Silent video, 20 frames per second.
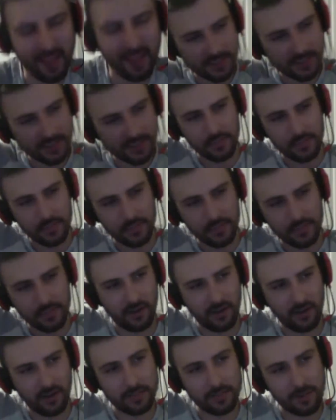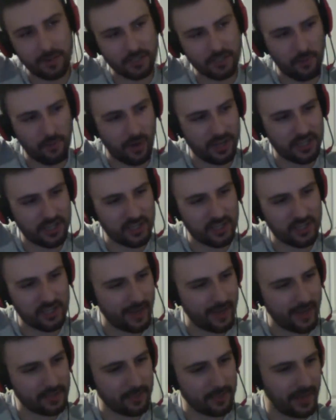that's where, especially watching them
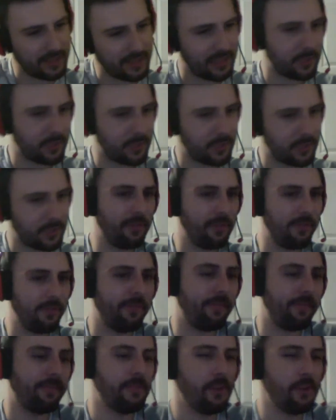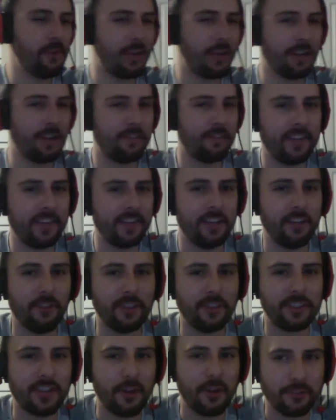back to back, that's where you can feel the
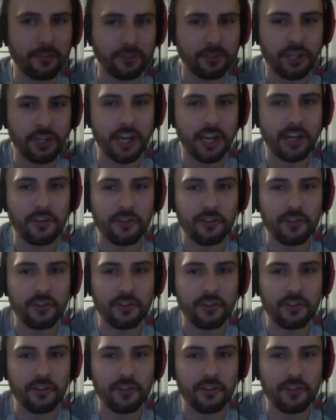tonal change.